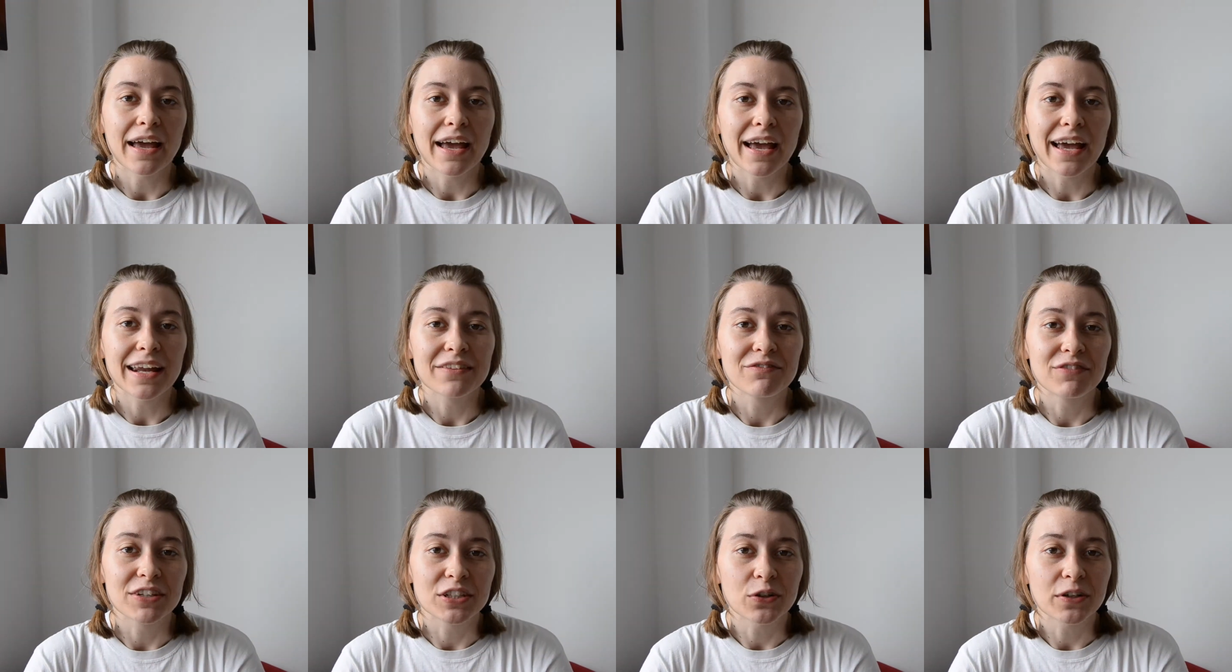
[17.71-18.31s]
And
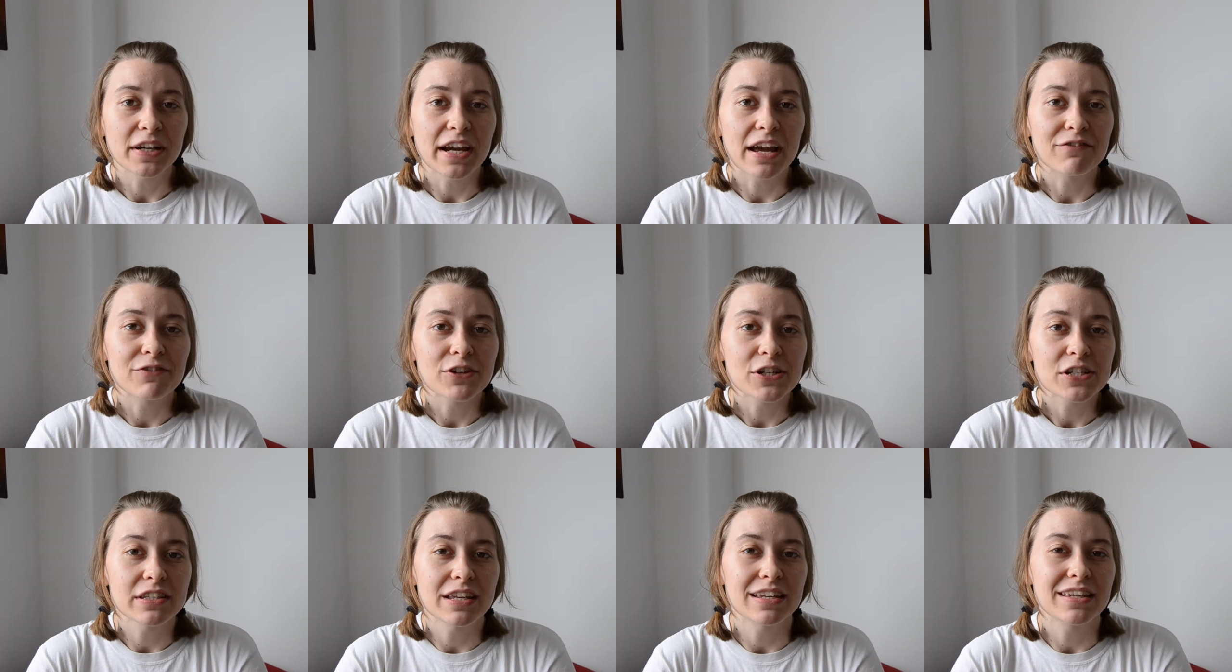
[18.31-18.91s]
in Victoria at
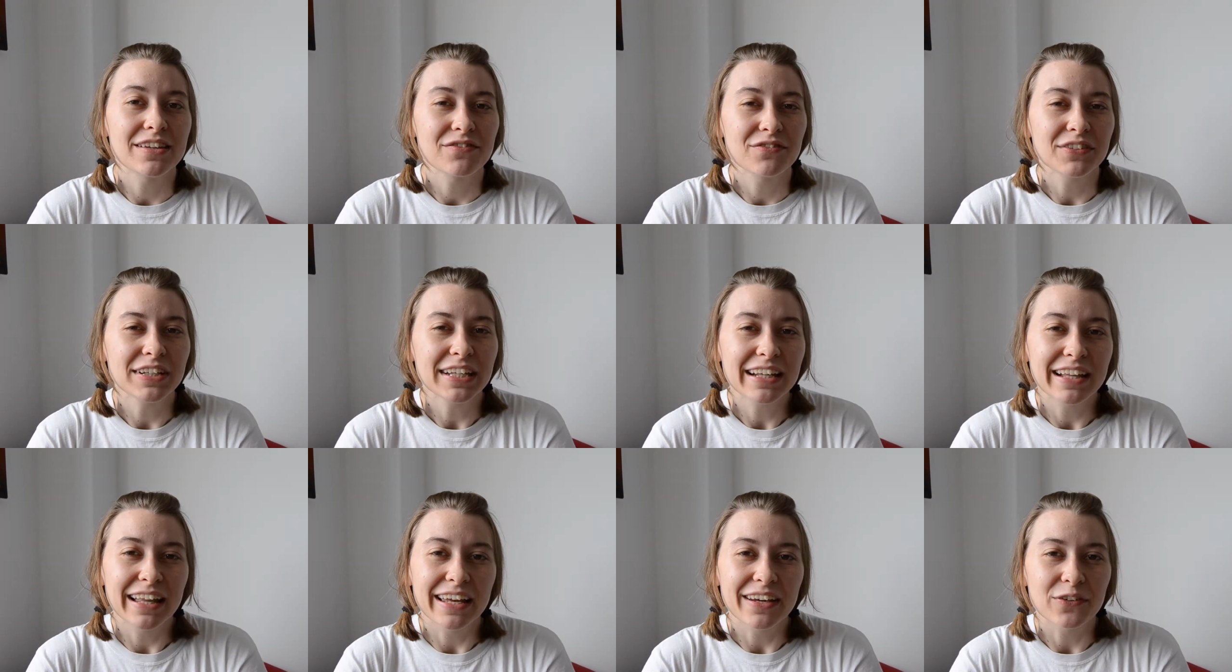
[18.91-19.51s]
first I didn't
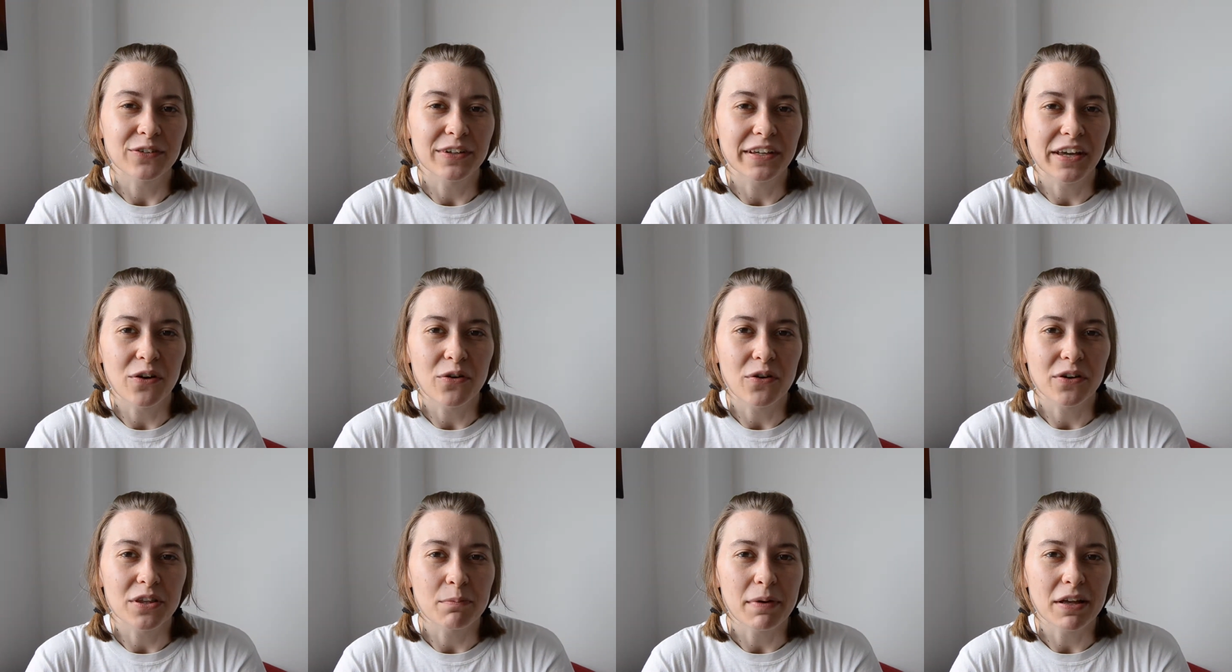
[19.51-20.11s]
really like going
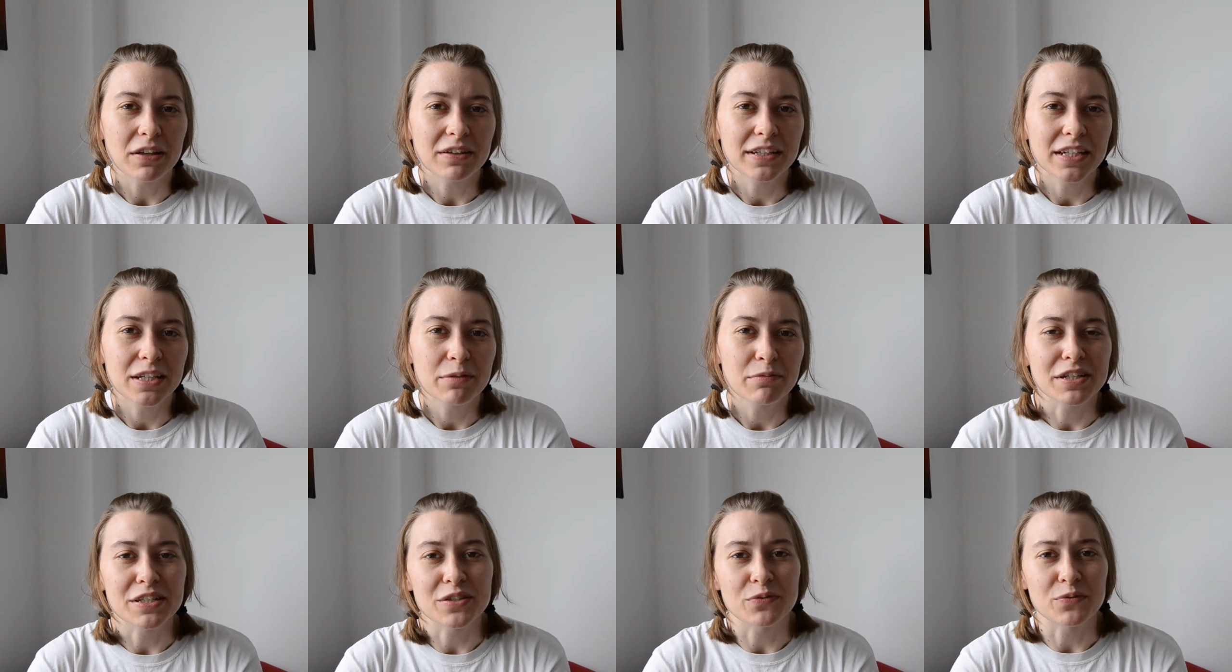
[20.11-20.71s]
out on the
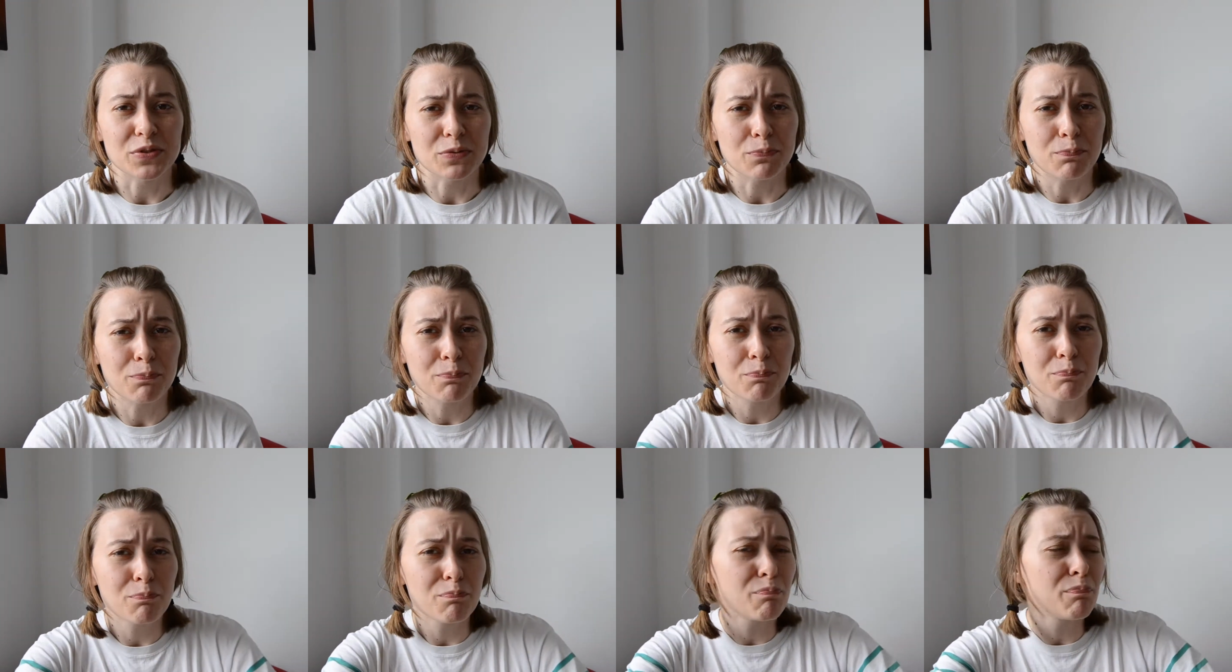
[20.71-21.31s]
balcony because it was
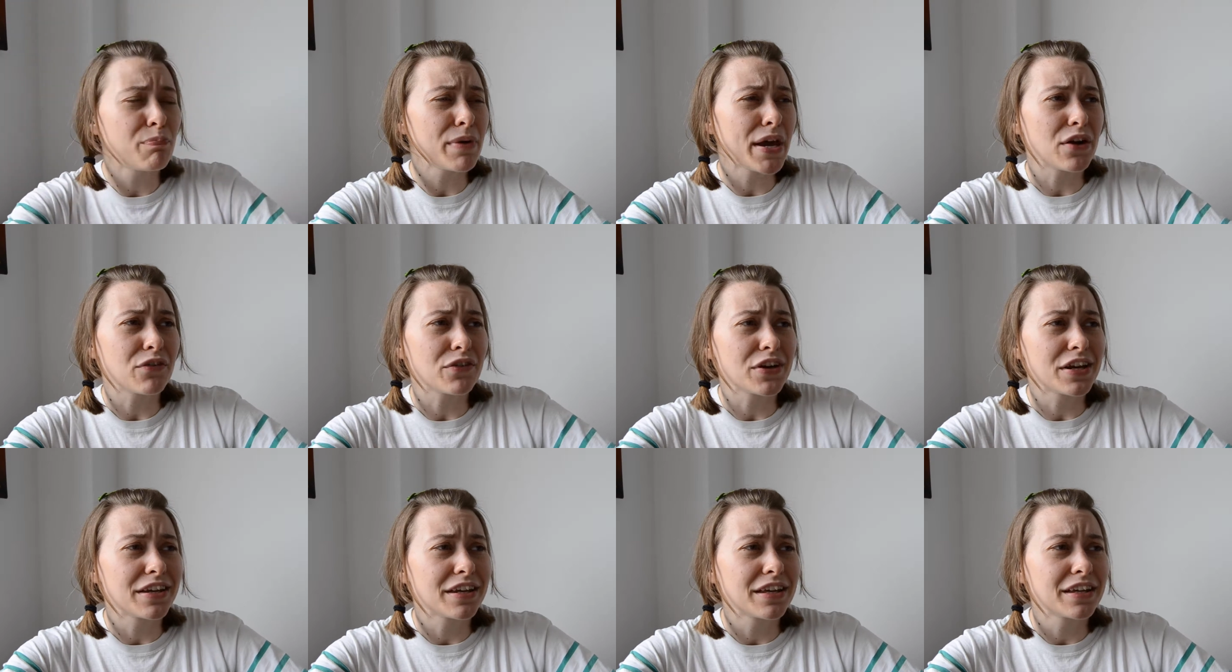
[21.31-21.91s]

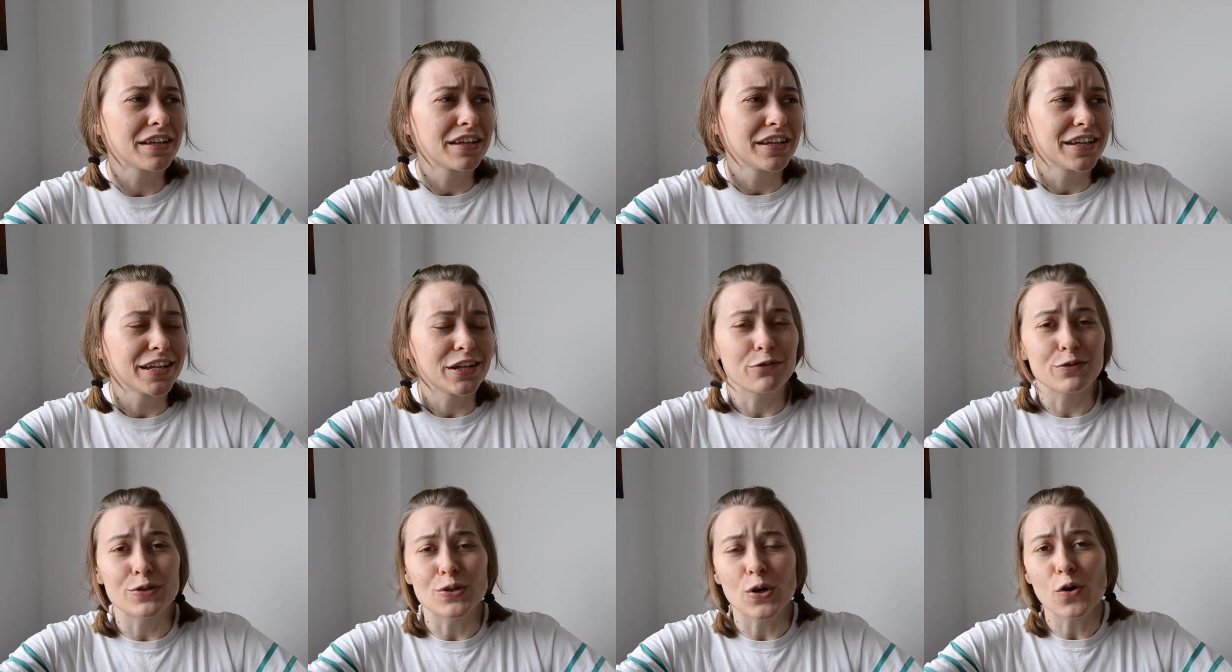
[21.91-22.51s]
barren,
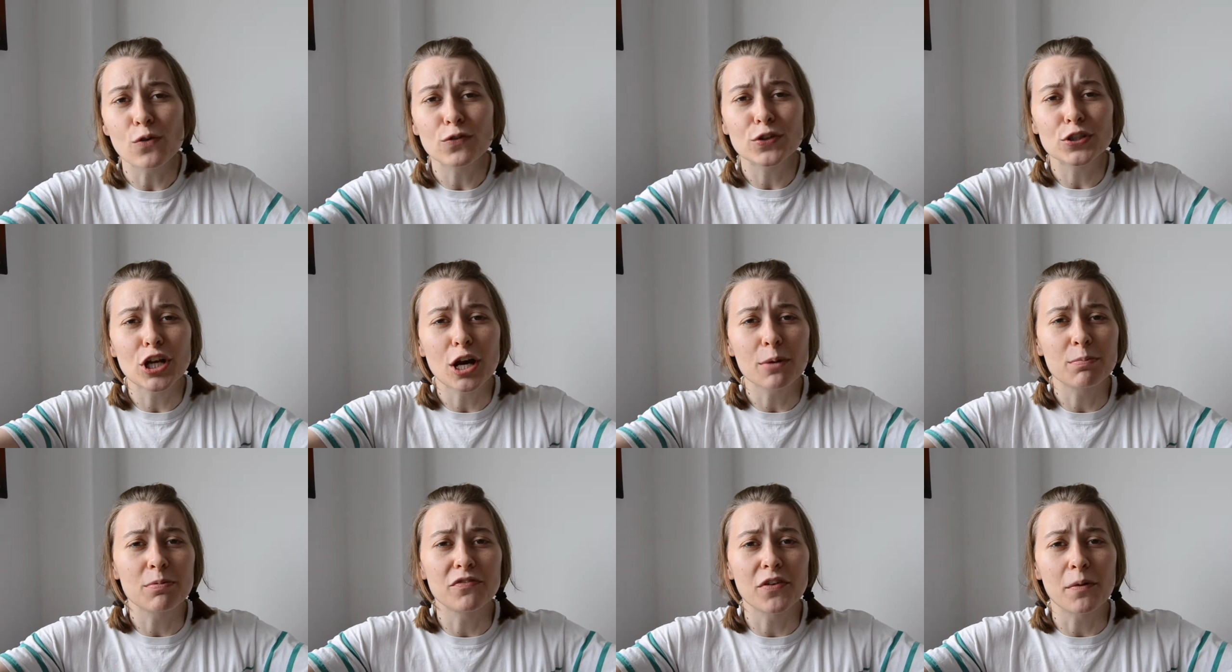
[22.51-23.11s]
it was over
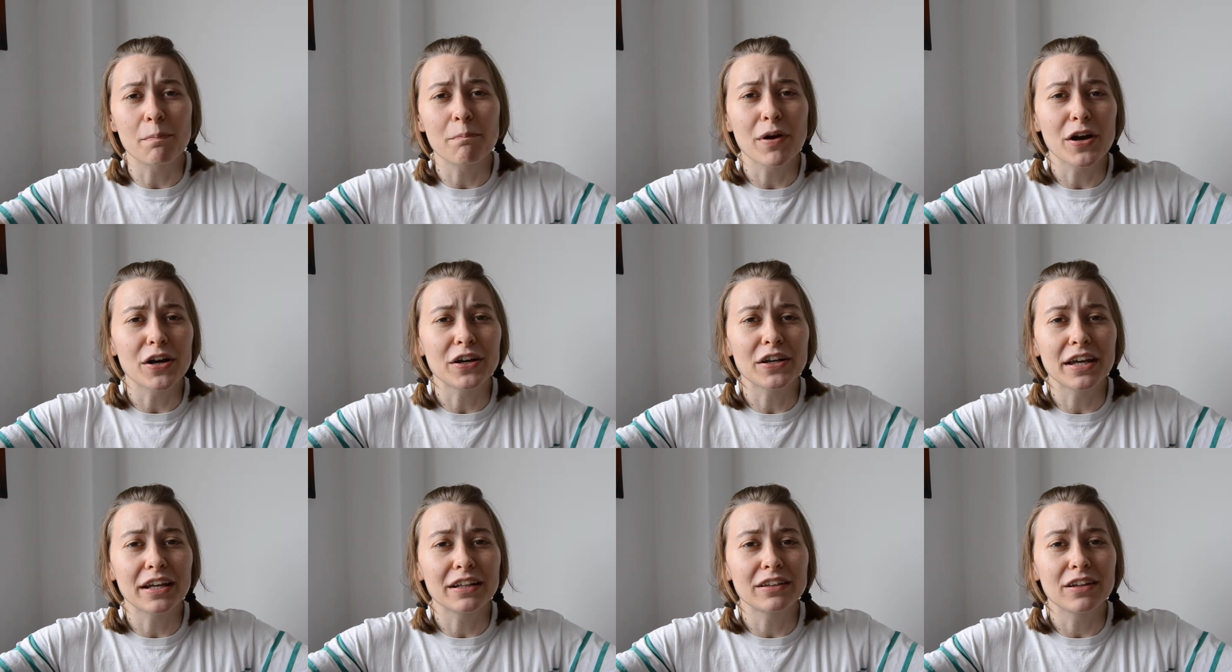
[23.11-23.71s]
top of a
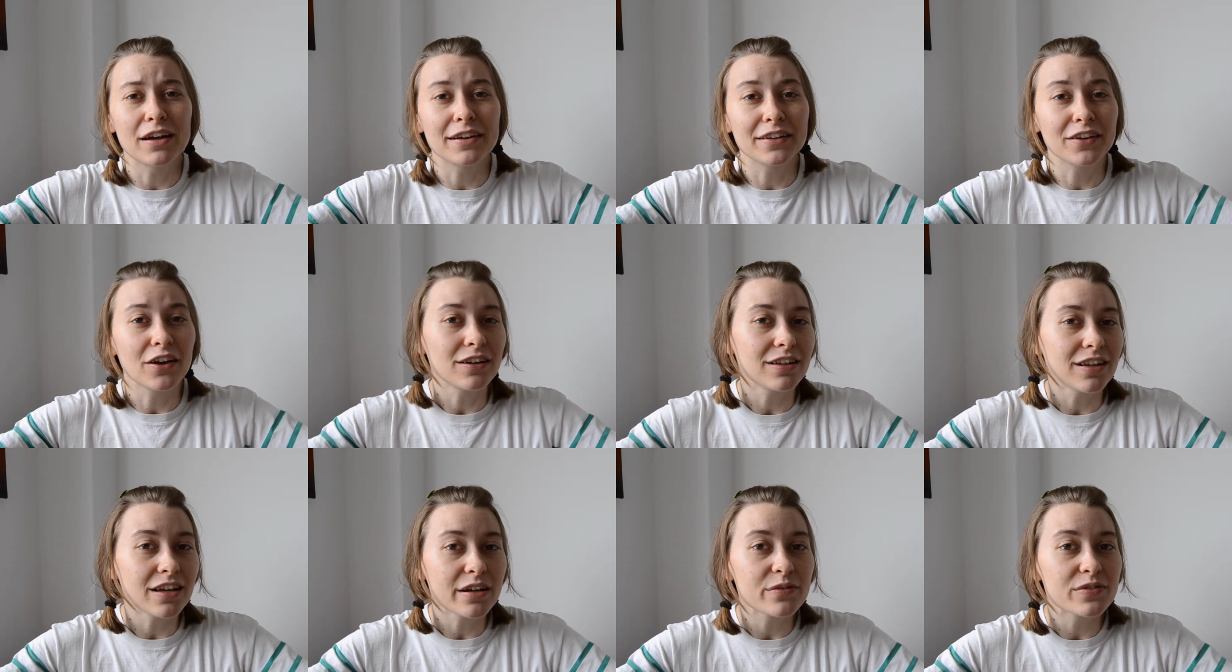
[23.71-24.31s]
parking lot, it
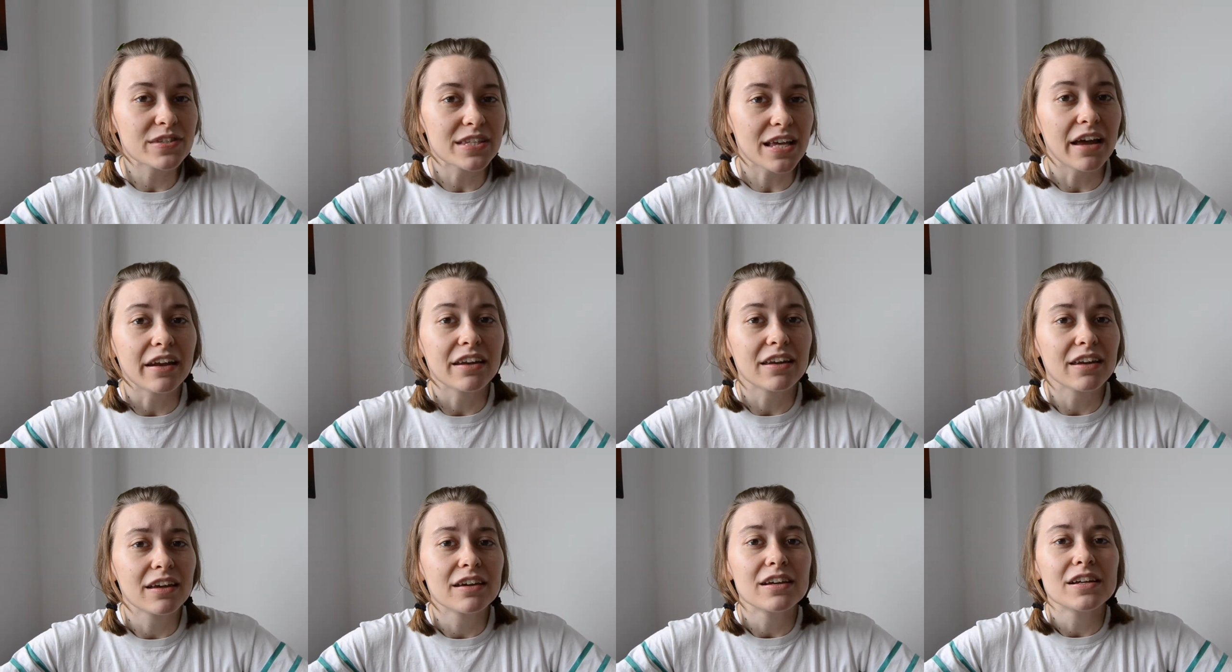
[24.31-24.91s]
got a lot of
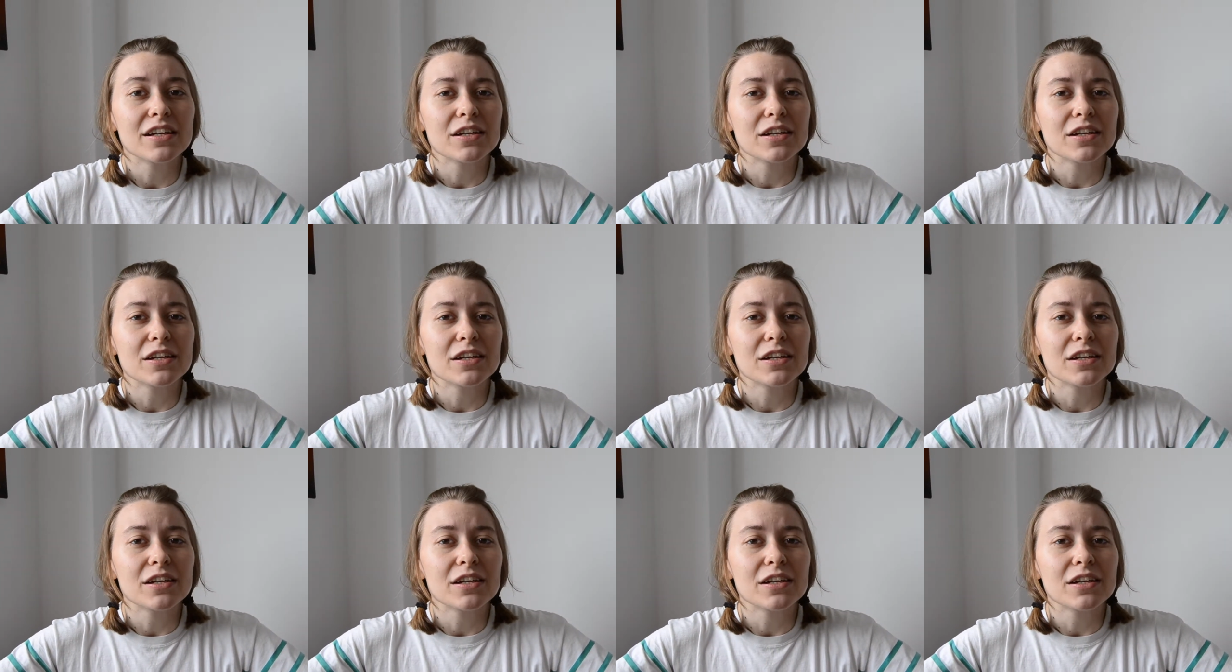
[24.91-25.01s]
sun,